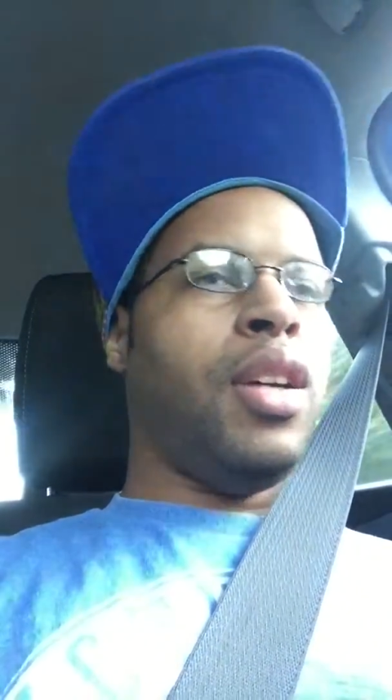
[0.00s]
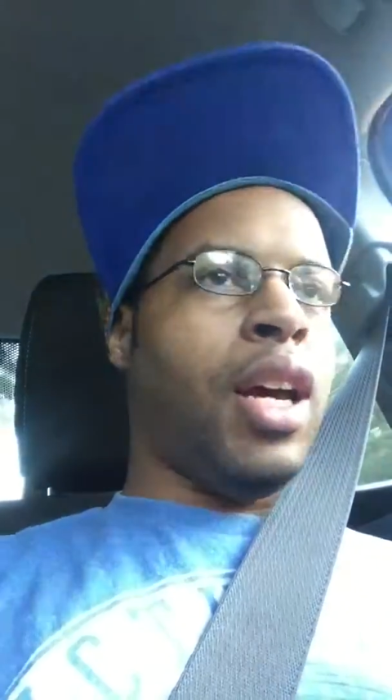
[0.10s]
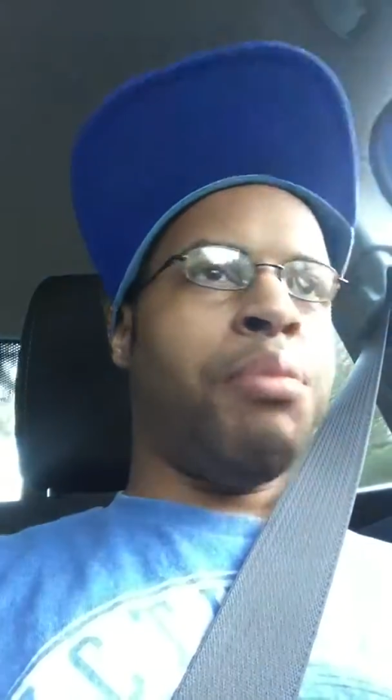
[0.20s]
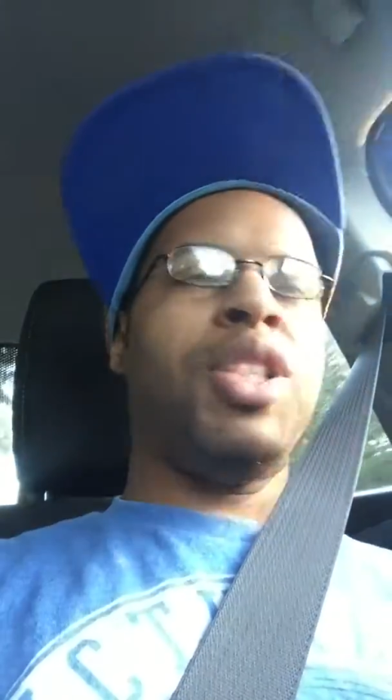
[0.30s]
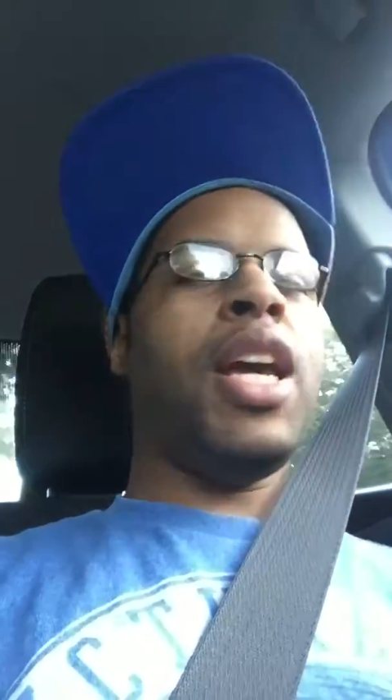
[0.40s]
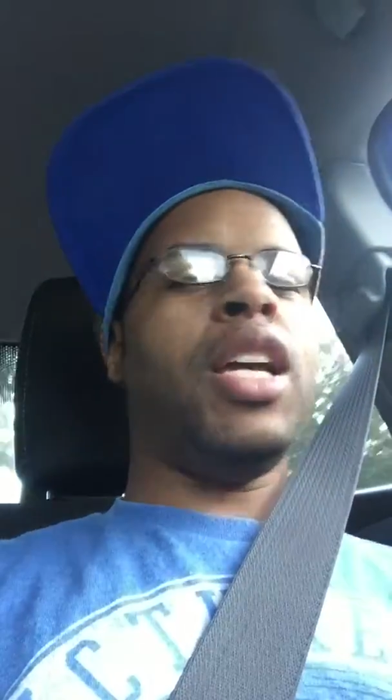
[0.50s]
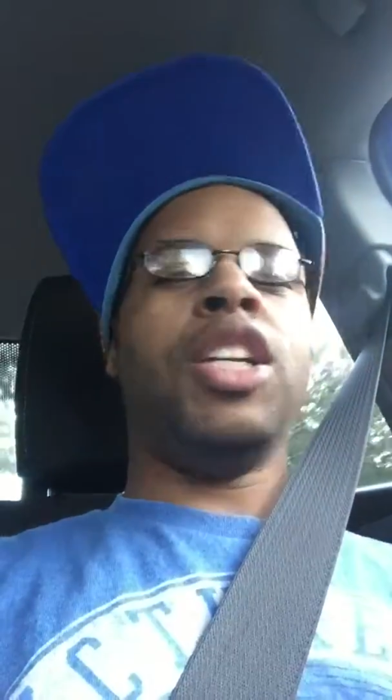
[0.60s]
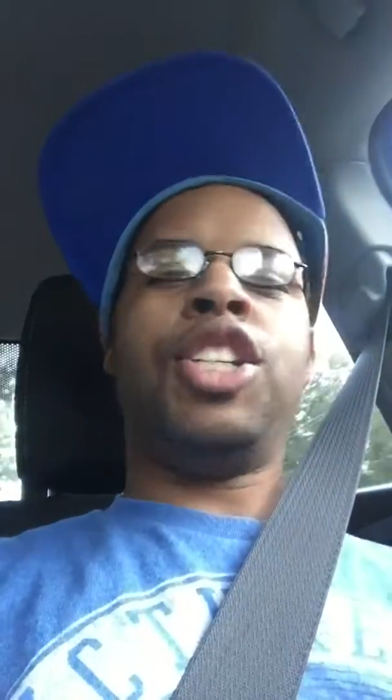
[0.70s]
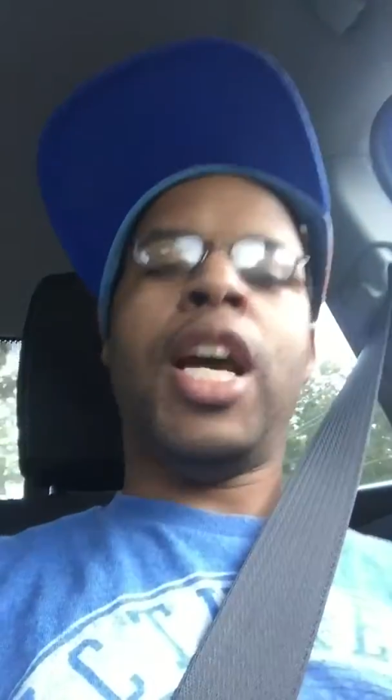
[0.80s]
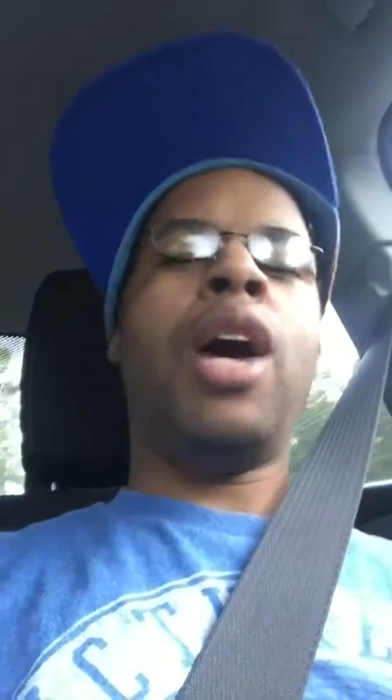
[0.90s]
I'm taking
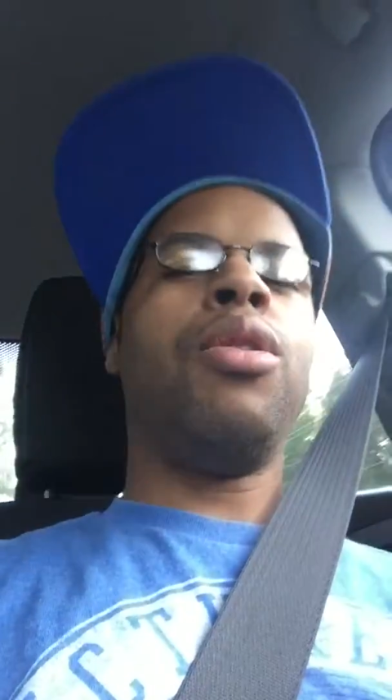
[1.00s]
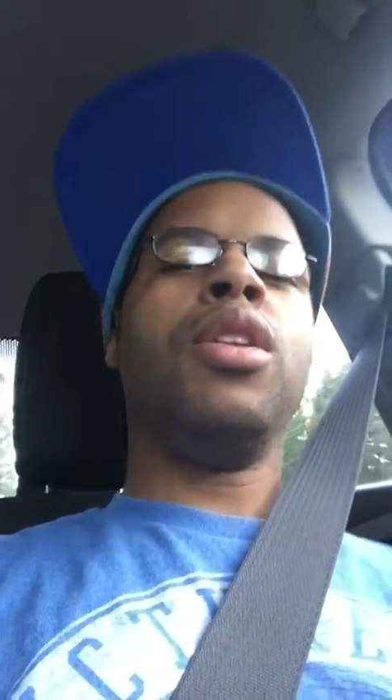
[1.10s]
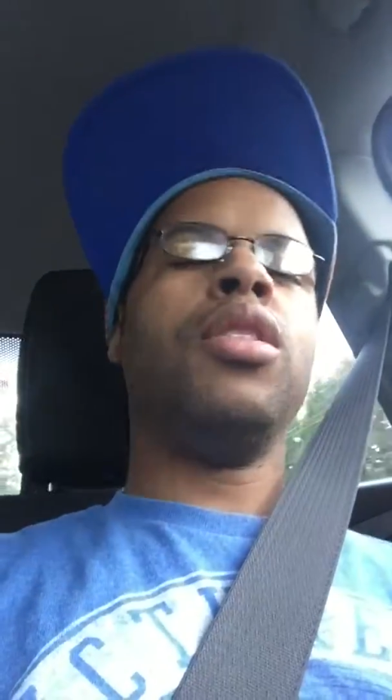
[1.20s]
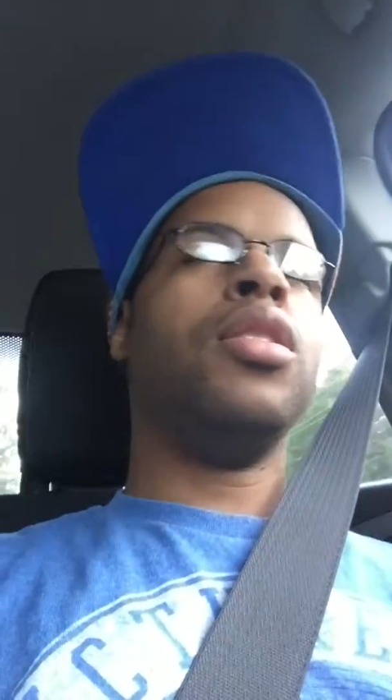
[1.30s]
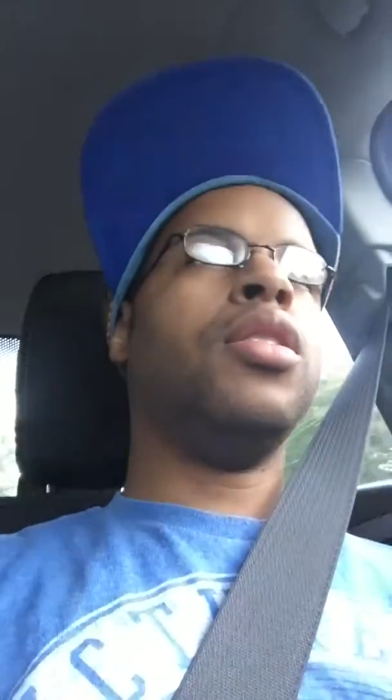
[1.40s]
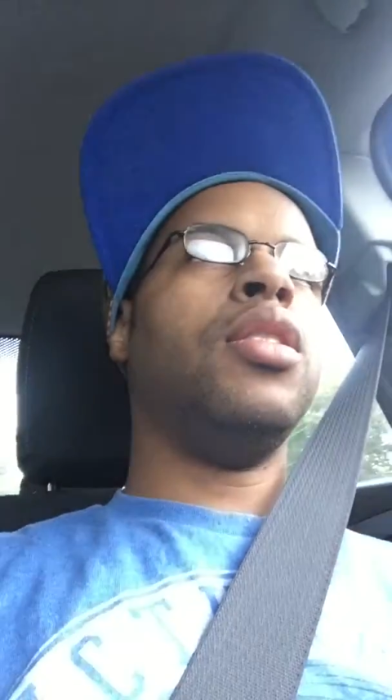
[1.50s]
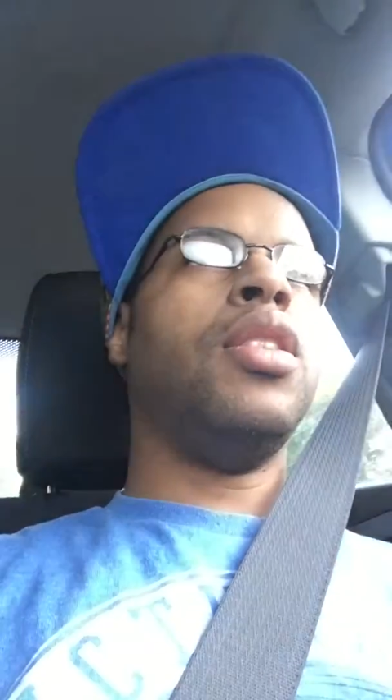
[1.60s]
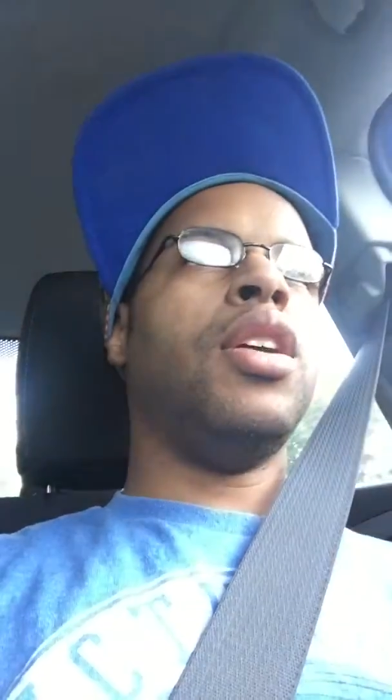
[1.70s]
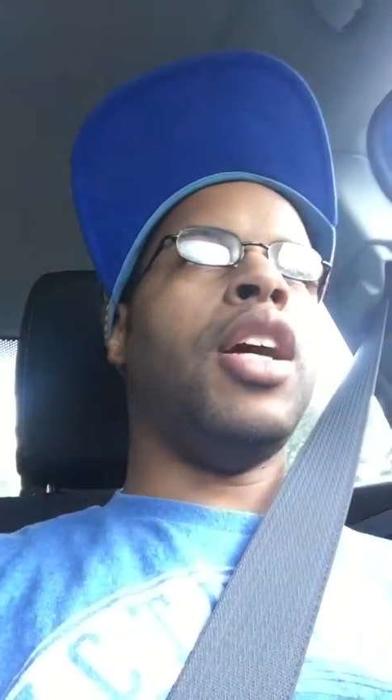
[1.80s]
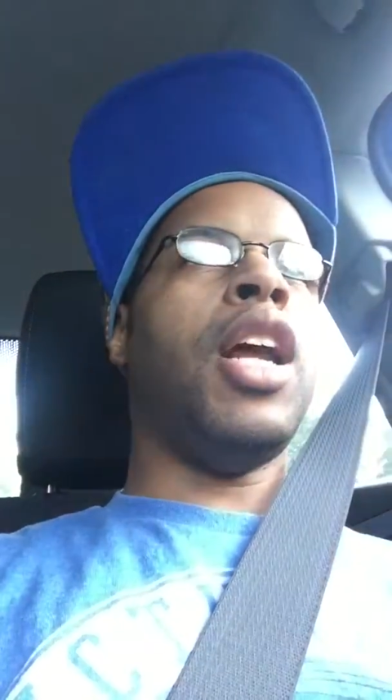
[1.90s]
a shower
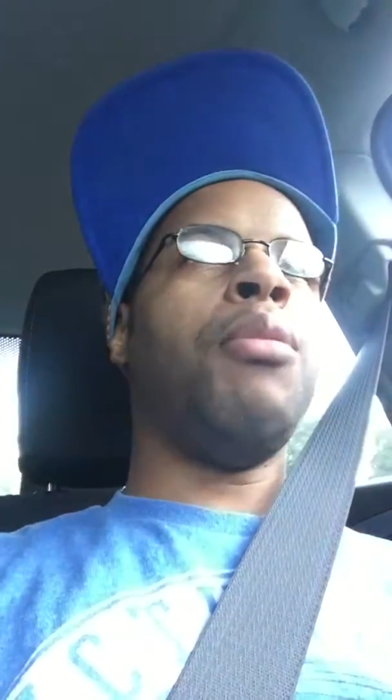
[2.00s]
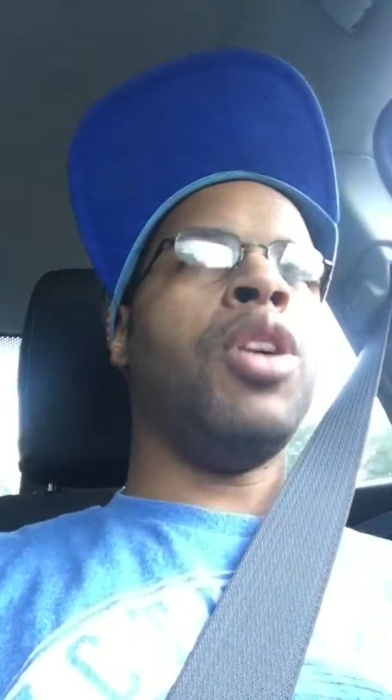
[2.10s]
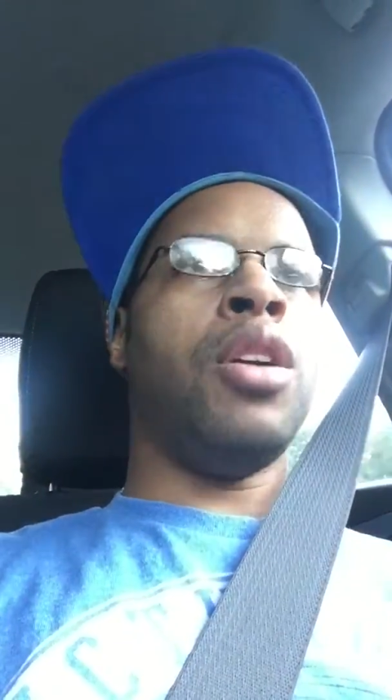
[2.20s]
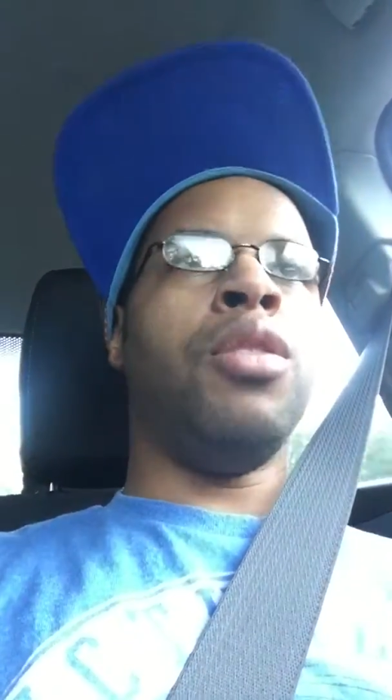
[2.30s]
and I'm gonna